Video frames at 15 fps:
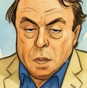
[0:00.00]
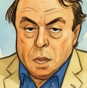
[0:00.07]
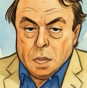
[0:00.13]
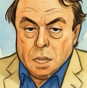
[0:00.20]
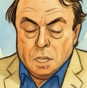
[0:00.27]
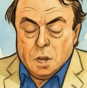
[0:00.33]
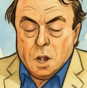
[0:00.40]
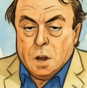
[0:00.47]

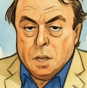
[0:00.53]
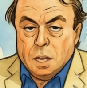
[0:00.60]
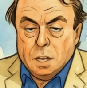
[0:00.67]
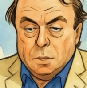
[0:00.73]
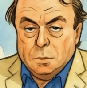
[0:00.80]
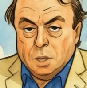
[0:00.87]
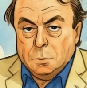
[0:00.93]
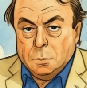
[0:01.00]
His
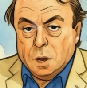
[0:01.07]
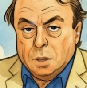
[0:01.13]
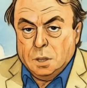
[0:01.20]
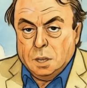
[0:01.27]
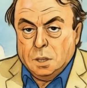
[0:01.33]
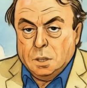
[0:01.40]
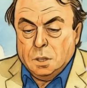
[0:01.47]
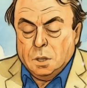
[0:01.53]
colleagues
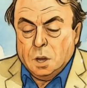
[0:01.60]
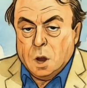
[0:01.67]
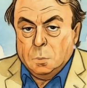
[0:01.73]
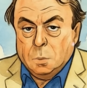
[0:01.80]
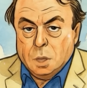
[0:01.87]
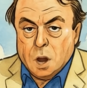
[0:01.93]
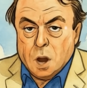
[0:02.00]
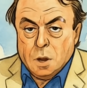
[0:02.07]
responded not
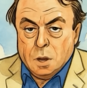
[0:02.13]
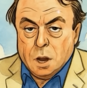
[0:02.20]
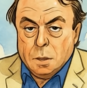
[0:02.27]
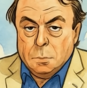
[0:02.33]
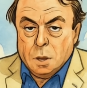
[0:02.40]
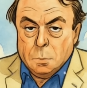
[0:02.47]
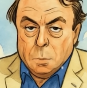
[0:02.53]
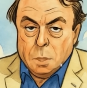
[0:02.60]
with horror
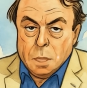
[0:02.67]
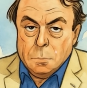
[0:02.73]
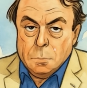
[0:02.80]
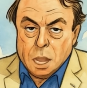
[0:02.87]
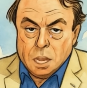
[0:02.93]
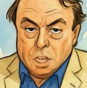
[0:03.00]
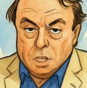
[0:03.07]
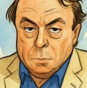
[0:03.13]
but with
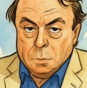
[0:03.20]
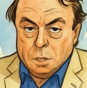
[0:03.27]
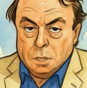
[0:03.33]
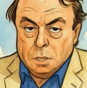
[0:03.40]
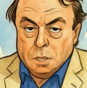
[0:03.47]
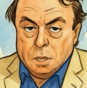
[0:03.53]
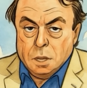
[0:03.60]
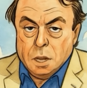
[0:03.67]

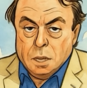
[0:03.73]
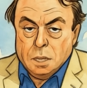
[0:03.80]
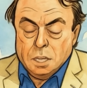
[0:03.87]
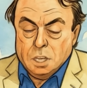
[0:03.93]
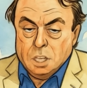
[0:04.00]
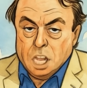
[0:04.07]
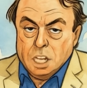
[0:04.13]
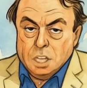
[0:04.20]
embellishments,
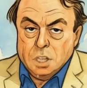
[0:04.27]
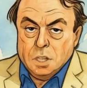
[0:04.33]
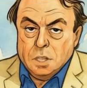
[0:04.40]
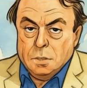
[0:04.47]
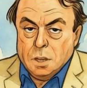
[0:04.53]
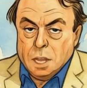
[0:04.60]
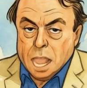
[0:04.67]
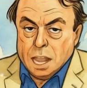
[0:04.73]
suggestions
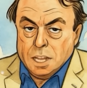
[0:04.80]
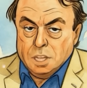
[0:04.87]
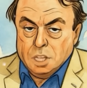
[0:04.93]
for gas